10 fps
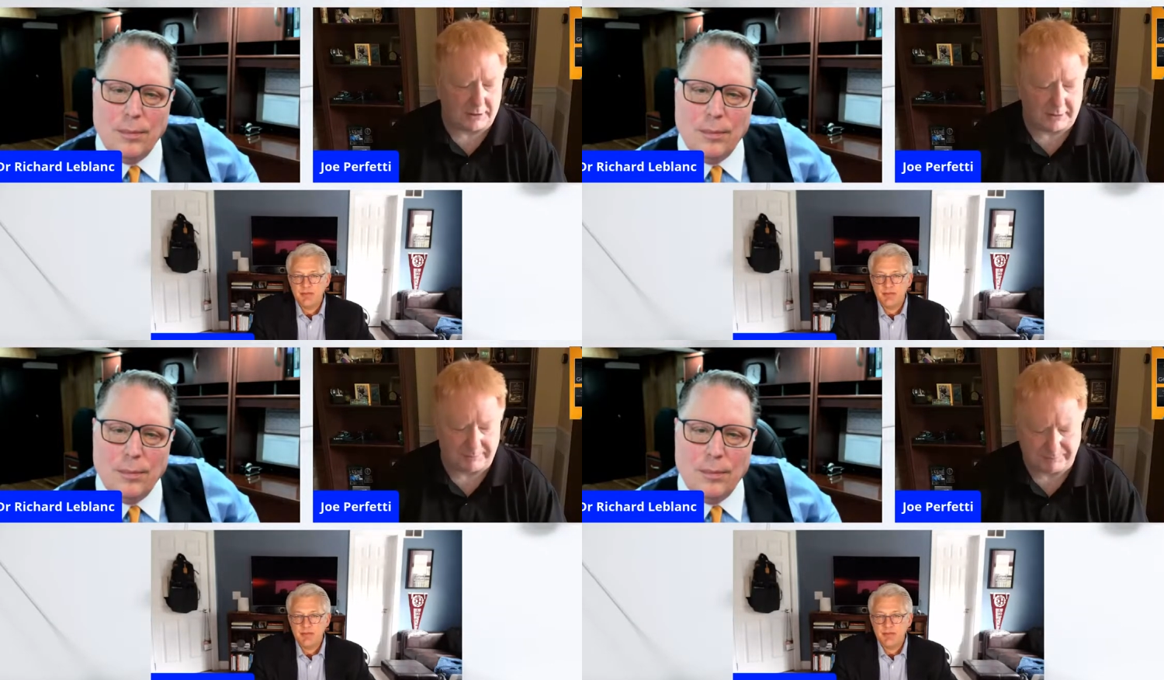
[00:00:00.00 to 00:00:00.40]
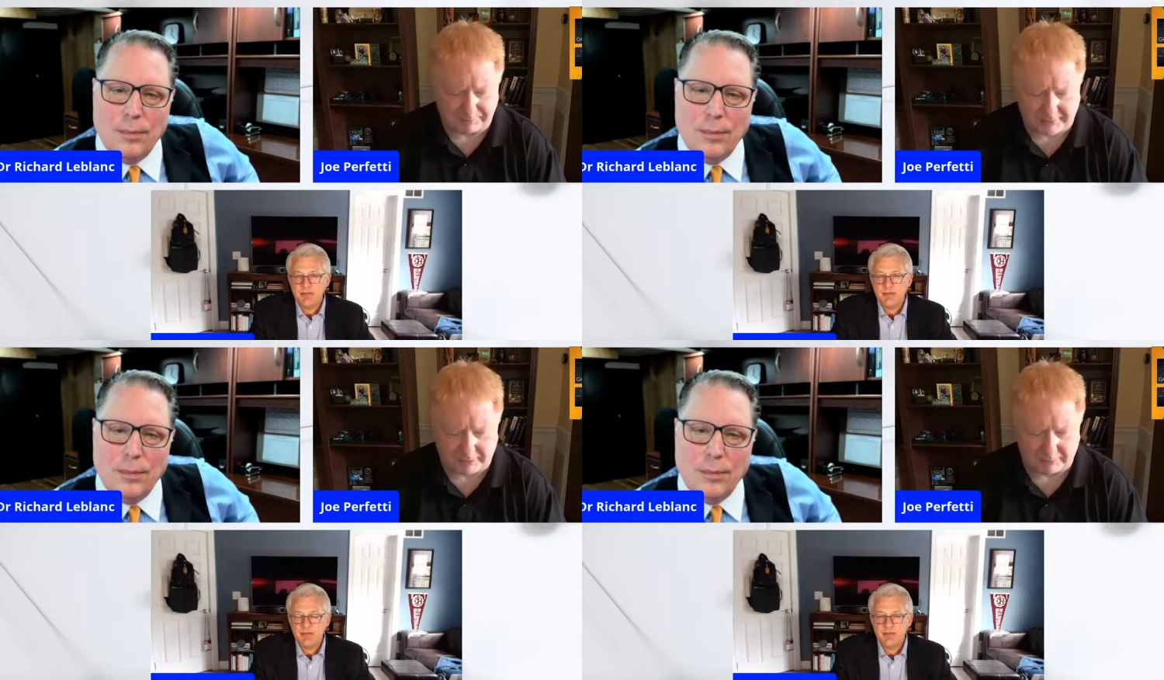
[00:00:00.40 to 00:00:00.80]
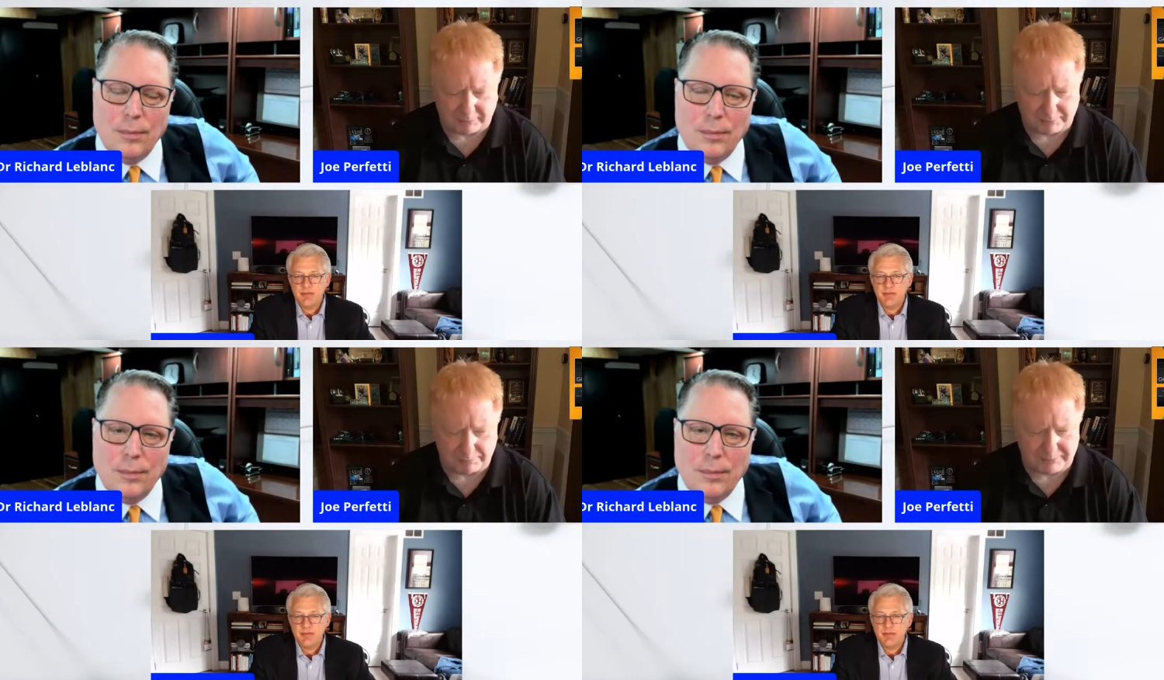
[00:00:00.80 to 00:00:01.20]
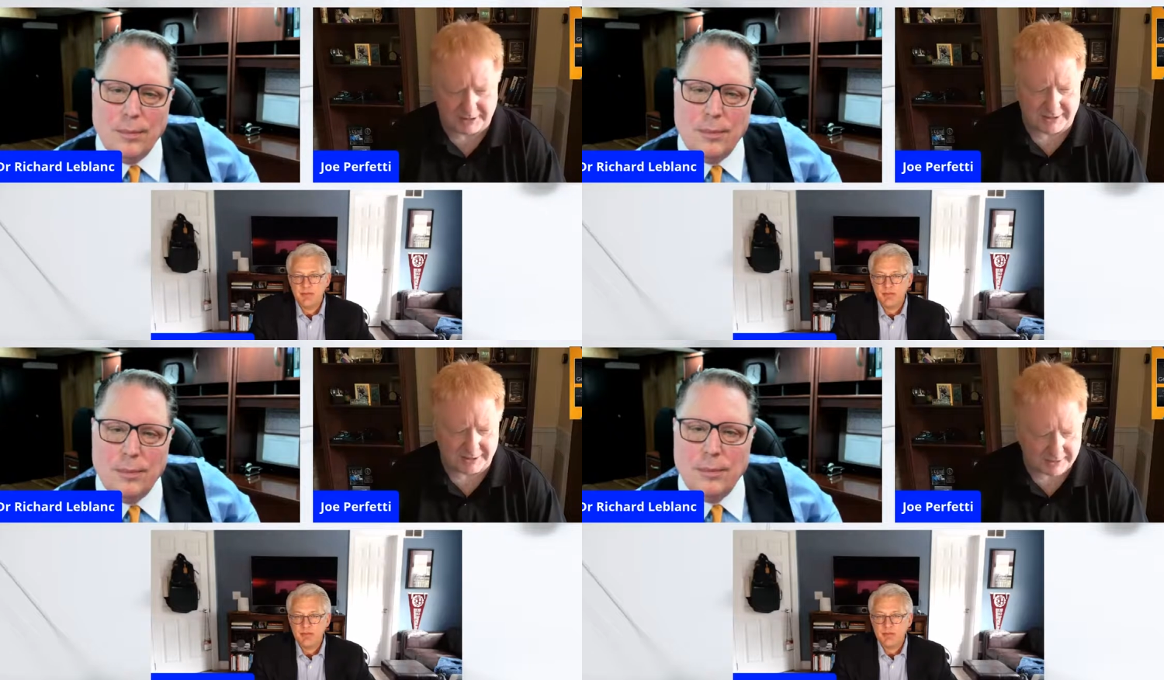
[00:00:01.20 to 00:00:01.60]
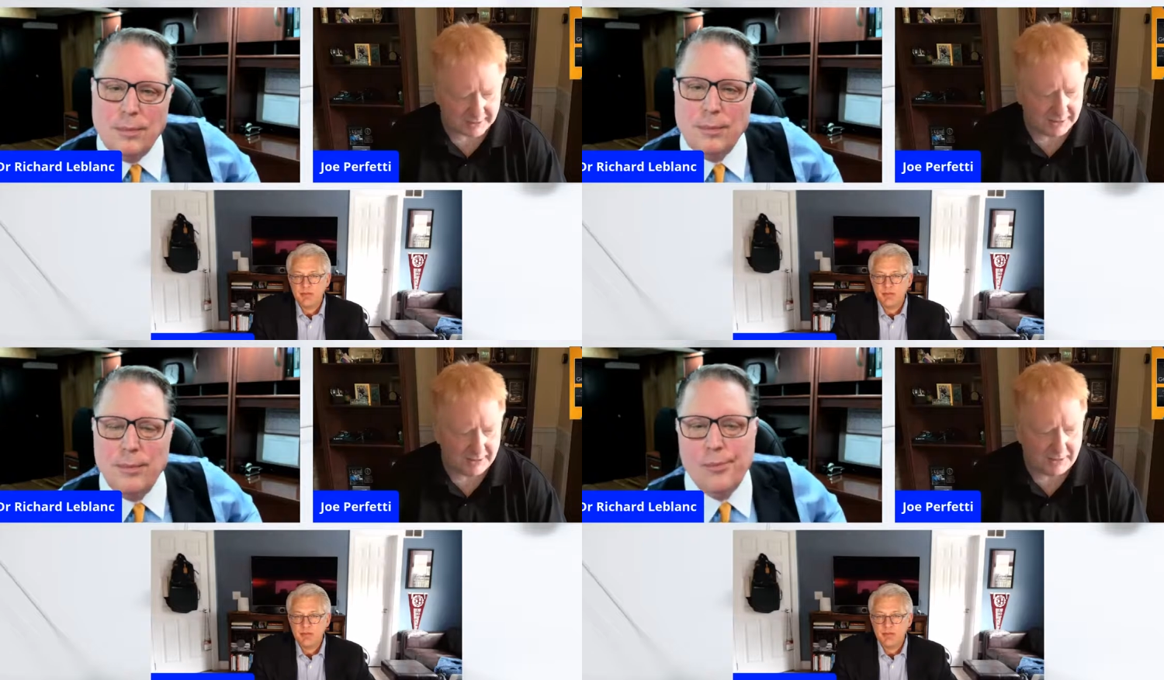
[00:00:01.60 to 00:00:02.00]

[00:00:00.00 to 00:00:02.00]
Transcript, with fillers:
Speaker 1: um, businesses.